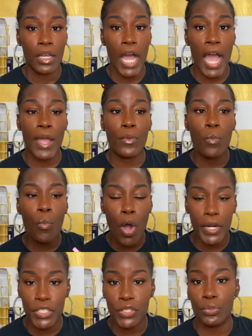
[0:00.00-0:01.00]
I
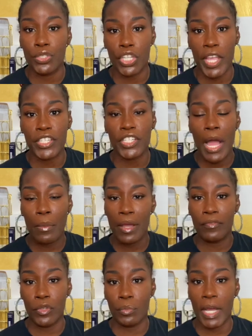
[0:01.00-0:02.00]
wanted to change how I
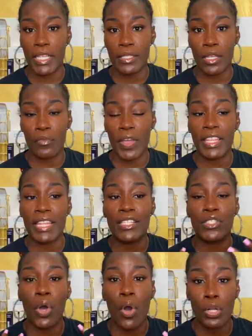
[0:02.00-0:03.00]
viewed myself. And
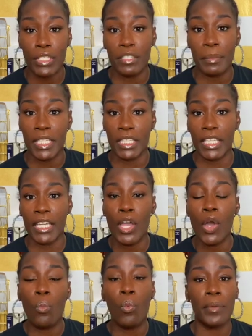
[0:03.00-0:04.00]
that's ultimately
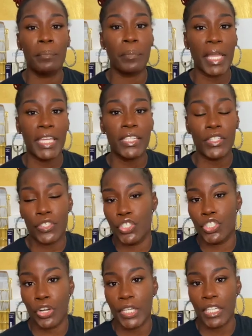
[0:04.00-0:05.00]
what made this
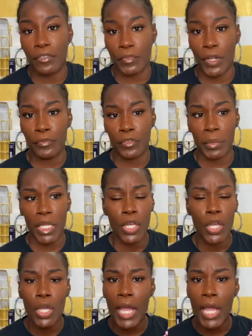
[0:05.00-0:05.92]
journey fun for me.